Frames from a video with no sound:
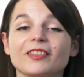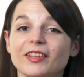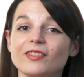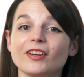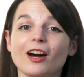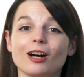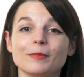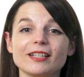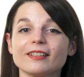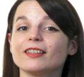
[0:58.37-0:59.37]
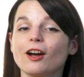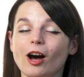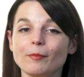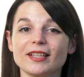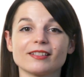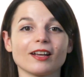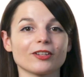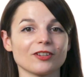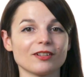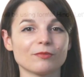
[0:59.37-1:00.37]
Leave a comment in the comments
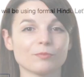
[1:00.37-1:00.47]
section.